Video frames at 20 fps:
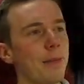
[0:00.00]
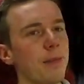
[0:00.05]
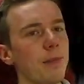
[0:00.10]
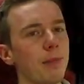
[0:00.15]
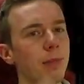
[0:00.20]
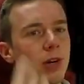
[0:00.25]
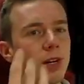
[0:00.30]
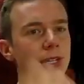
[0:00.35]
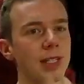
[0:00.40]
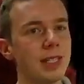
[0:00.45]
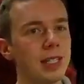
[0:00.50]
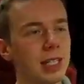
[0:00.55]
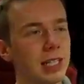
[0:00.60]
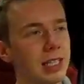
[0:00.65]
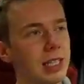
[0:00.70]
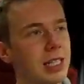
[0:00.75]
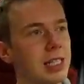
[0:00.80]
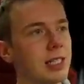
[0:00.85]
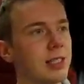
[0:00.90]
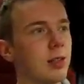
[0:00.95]

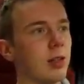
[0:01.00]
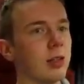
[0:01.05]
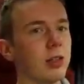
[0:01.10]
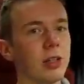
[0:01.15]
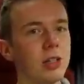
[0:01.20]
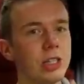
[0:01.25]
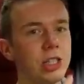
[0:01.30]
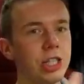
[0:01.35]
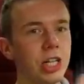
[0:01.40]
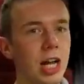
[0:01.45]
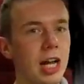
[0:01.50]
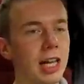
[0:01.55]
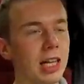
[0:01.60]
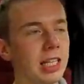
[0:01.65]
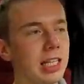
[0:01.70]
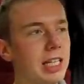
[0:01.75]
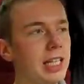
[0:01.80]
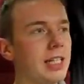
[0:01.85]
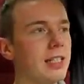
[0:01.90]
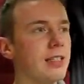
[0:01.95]
Mercedes, all the
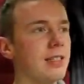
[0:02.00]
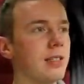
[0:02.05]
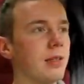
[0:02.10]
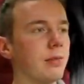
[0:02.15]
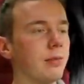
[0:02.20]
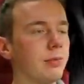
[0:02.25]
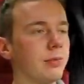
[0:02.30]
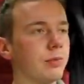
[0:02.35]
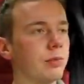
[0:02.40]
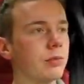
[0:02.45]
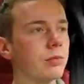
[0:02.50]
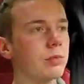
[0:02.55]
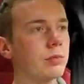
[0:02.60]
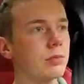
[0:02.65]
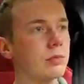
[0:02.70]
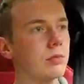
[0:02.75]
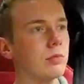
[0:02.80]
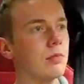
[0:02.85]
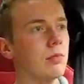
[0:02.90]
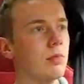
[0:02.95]
GLEs,
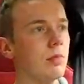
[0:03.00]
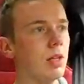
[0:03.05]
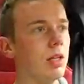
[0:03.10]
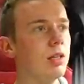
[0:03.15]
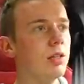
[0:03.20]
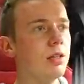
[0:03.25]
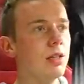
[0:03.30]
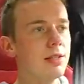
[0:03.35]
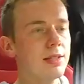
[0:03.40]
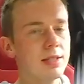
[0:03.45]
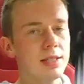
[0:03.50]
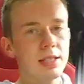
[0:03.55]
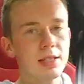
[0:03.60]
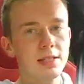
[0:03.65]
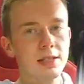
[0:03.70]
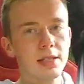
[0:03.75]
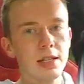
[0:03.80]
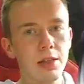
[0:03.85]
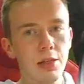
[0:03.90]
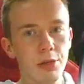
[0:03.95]
the
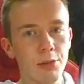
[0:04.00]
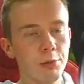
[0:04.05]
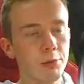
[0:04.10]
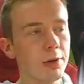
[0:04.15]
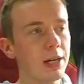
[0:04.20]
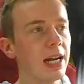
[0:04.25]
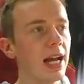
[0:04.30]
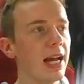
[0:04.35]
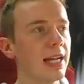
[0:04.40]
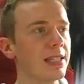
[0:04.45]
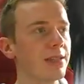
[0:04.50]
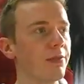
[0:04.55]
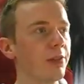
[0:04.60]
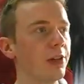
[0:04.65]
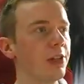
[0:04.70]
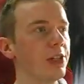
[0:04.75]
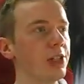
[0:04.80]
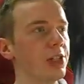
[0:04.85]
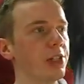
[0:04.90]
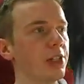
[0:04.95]
63 S
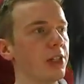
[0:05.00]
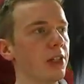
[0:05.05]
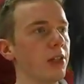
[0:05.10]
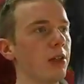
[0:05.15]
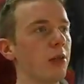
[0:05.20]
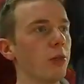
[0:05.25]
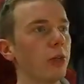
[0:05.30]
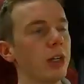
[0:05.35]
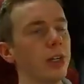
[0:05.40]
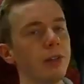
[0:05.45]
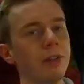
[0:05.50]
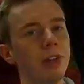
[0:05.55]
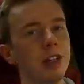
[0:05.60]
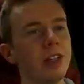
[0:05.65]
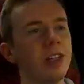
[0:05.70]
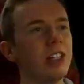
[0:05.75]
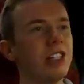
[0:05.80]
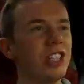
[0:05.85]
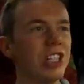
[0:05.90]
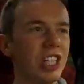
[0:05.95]
version, or
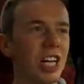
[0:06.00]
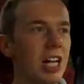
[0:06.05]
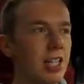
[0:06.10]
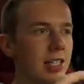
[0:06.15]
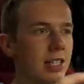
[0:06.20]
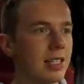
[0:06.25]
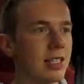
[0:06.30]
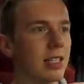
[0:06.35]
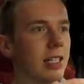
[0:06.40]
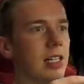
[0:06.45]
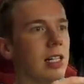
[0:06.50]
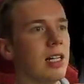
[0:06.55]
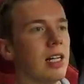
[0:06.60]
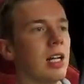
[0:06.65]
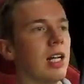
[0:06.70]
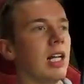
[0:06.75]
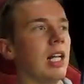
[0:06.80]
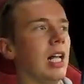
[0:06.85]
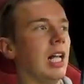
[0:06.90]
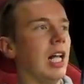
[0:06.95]
even the GLC
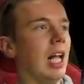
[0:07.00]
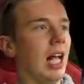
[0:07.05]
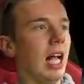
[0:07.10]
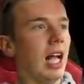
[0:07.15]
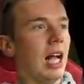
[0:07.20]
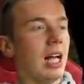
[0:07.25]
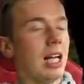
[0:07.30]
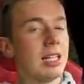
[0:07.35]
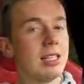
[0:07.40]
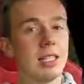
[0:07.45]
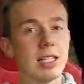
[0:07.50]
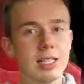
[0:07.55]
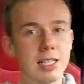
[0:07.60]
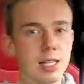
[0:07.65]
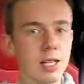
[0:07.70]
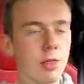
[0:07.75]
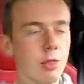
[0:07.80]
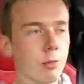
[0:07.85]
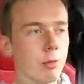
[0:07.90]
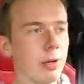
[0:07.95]

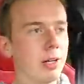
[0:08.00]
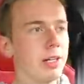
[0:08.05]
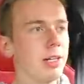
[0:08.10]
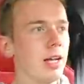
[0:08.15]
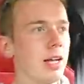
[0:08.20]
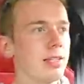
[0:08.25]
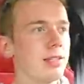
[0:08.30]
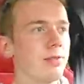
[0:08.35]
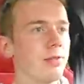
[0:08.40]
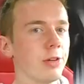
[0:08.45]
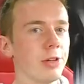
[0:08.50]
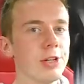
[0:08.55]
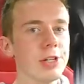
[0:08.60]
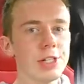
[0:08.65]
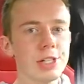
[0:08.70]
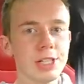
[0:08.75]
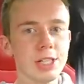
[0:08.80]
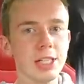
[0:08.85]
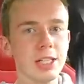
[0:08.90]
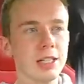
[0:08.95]
63 S
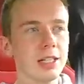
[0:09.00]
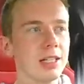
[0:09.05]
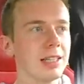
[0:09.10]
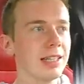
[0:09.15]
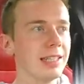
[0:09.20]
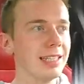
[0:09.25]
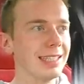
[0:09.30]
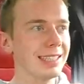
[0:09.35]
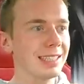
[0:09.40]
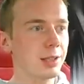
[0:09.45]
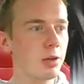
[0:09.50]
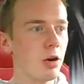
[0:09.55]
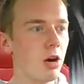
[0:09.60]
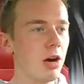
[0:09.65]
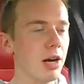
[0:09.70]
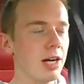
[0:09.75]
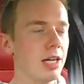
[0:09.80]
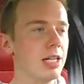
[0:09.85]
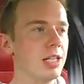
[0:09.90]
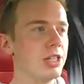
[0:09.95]
version, this
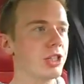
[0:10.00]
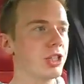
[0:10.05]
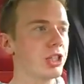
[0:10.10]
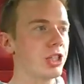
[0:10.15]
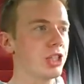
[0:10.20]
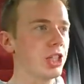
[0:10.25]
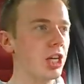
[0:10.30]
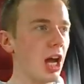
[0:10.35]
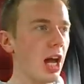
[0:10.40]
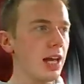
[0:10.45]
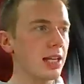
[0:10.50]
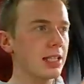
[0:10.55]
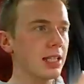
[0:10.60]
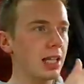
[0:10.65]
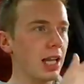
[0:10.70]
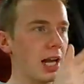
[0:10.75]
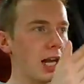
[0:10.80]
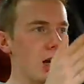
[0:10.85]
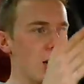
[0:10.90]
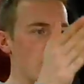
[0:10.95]
car is just
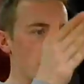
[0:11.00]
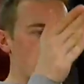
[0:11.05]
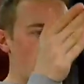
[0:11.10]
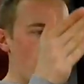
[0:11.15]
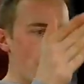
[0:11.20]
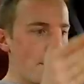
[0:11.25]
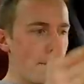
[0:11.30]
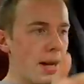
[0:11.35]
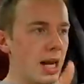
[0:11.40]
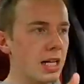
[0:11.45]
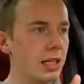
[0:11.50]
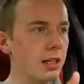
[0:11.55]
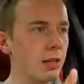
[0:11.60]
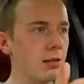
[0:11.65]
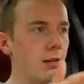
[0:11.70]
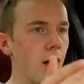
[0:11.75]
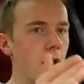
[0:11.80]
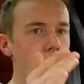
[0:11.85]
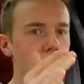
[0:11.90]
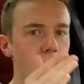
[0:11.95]
like on the
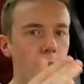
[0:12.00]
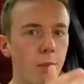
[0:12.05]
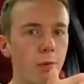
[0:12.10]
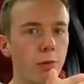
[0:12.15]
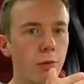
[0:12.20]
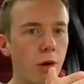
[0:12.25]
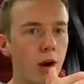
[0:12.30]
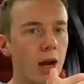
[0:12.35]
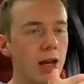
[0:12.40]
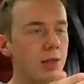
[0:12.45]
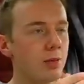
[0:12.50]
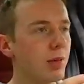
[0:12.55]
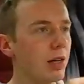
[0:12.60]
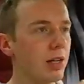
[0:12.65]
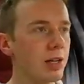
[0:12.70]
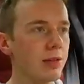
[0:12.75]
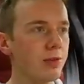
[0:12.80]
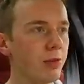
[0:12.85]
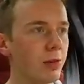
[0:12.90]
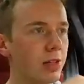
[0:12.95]
middle of the price.
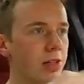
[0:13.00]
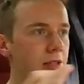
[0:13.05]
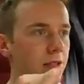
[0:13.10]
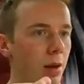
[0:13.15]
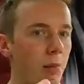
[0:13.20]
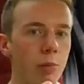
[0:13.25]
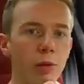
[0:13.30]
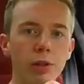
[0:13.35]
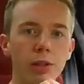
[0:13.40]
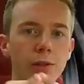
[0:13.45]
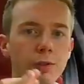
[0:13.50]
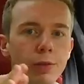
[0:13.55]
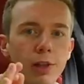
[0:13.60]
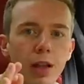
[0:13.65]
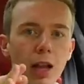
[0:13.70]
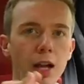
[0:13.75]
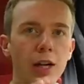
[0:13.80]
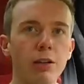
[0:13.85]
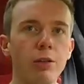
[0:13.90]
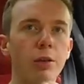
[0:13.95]
Because for example, you'd
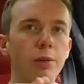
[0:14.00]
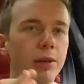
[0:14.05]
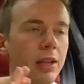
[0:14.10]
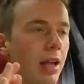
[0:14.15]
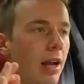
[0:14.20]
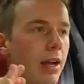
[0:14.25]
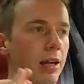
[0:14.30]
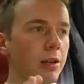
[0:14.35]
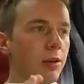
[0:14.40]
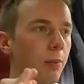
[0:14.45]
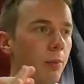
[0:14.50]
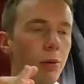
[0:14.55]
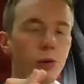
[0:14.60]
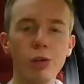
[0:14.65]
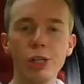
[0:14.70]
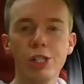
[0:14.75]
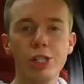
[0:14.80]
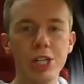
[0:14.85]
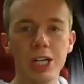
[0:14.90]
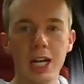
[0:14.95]
like to take the
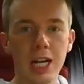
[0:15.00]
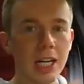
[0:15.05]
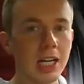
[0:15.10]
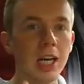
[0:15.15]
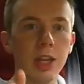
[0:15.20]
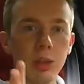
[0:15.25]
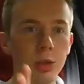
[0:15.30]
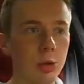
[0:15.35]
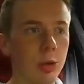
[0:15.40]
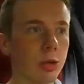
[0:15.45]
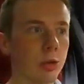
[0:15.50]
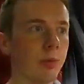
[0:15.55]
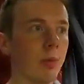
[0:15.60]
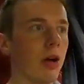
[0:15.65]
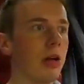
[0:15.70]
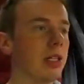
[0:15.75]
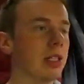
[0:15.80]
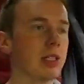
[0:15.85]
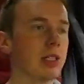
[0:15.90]
Porsche Cayenne Turbo,